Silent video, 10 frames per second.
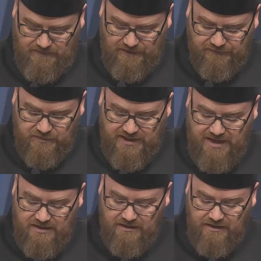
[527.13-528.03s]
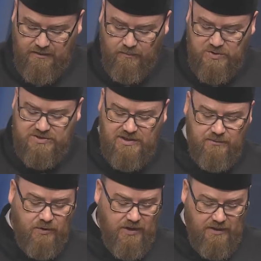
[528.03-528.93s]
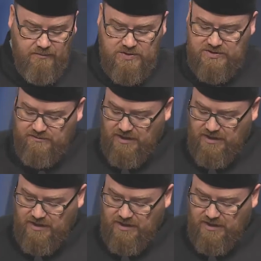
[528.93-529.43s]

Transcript: If today Muslim or non-Muslim